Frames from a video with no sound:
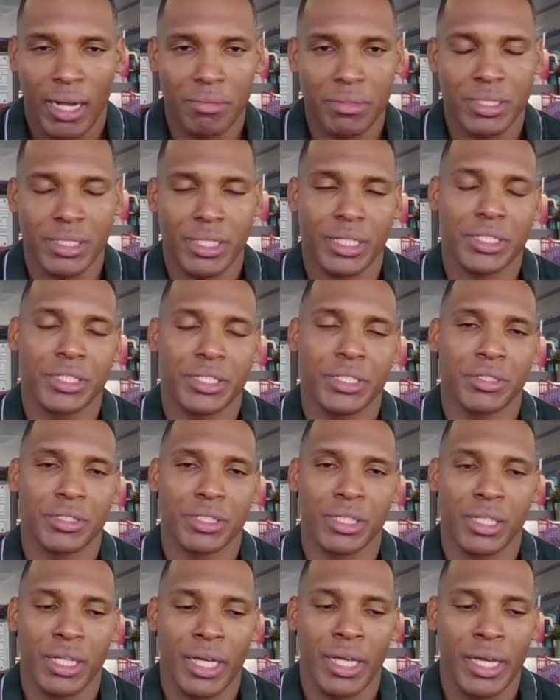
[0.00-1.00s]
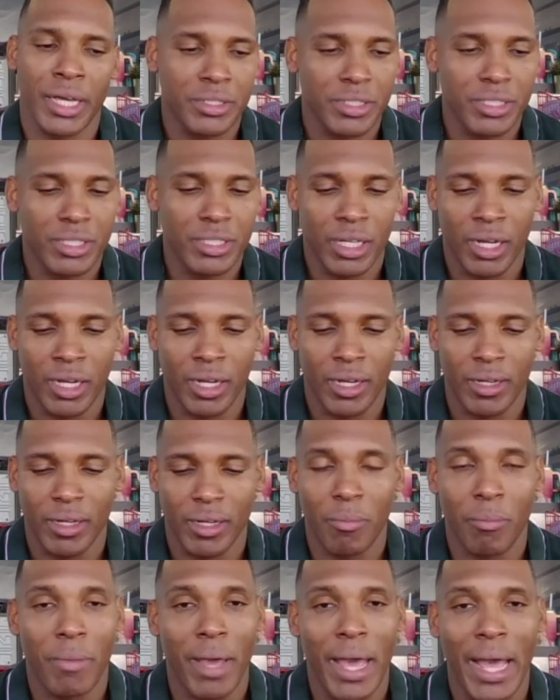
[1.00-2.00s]
6 years later,
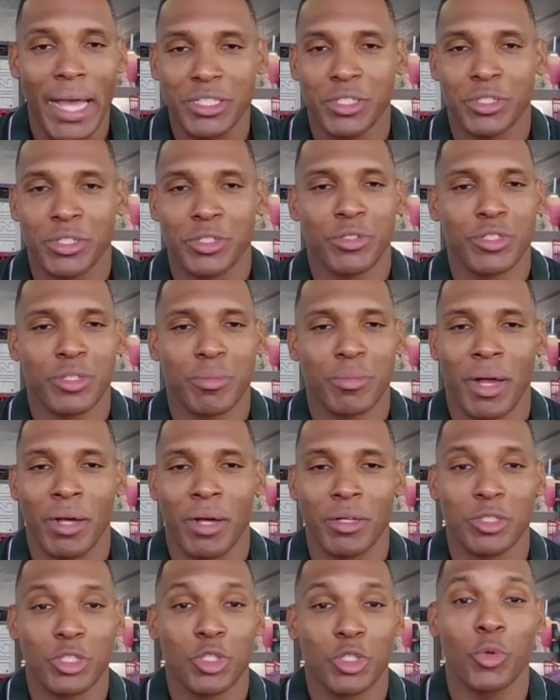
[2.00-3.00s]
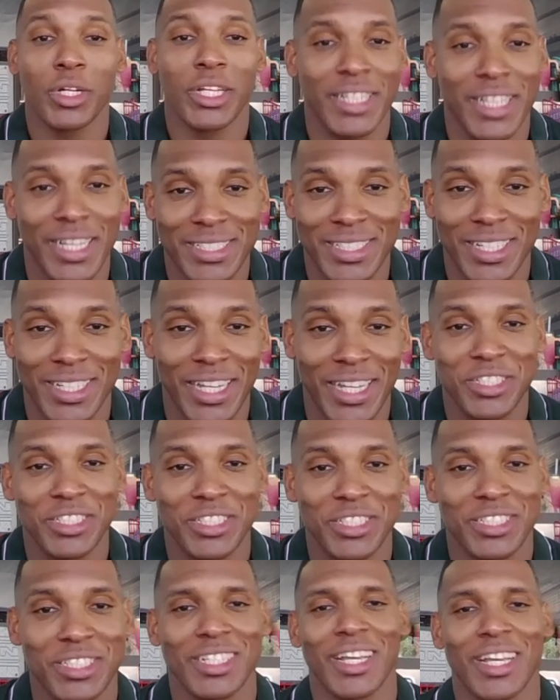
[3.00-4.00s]
a master's, about 20
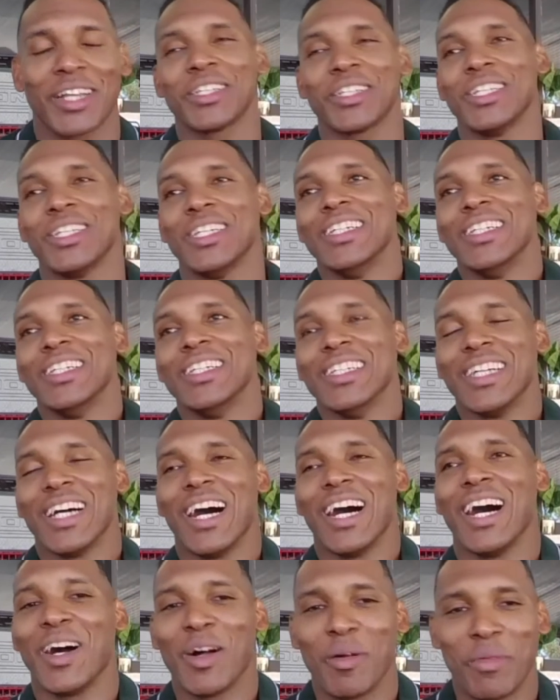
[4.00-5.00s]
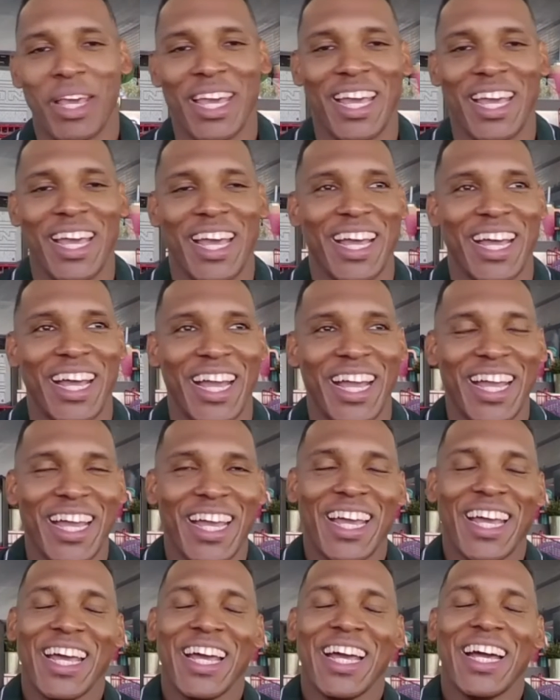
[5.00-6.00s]
designations later,
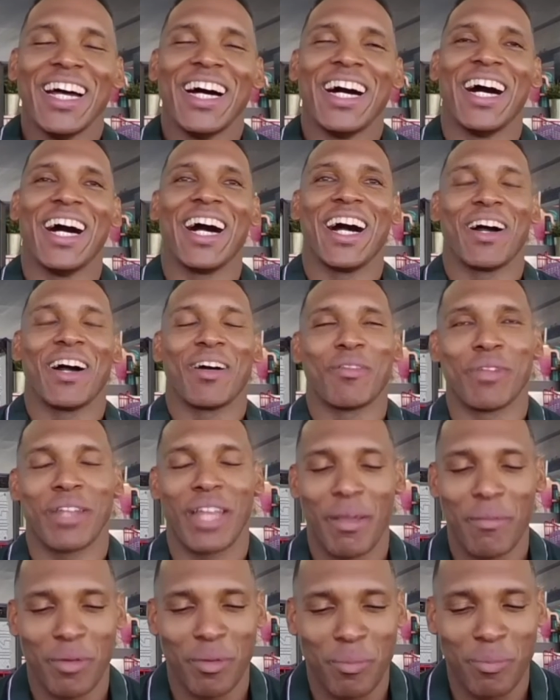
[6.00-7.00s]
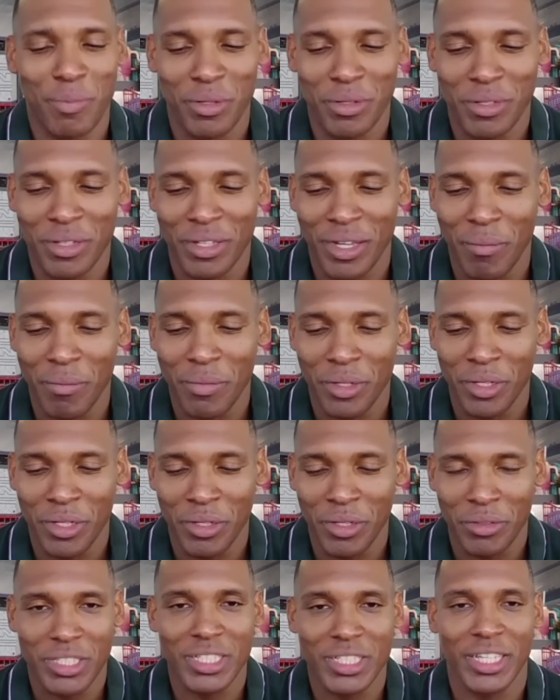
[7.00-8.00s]
been able to build up,
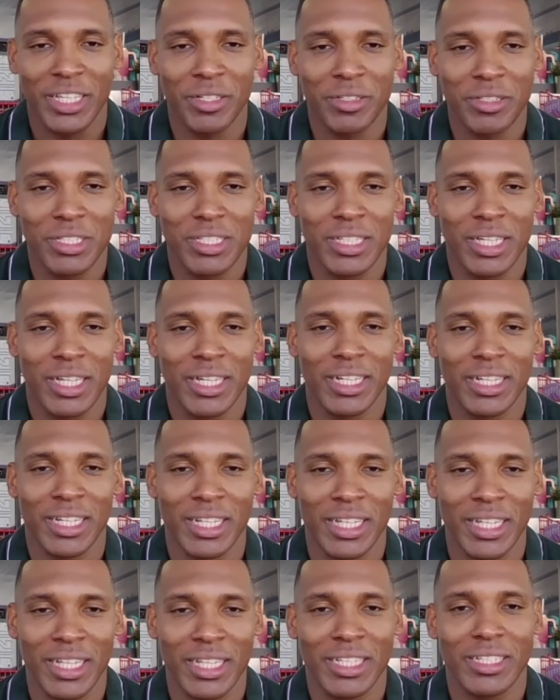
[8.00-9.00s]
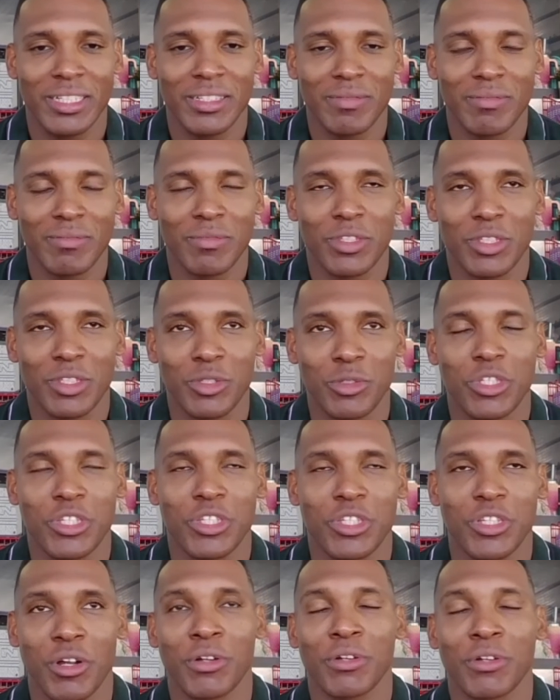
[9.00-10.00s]
the skill set needed to
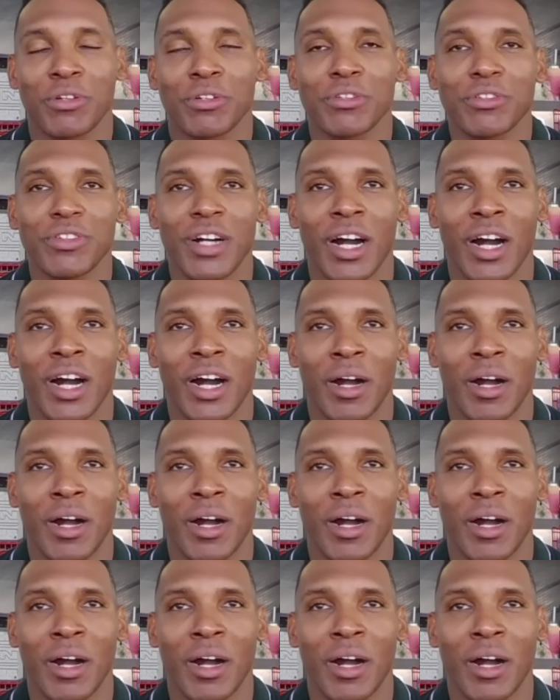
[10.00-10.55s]
serve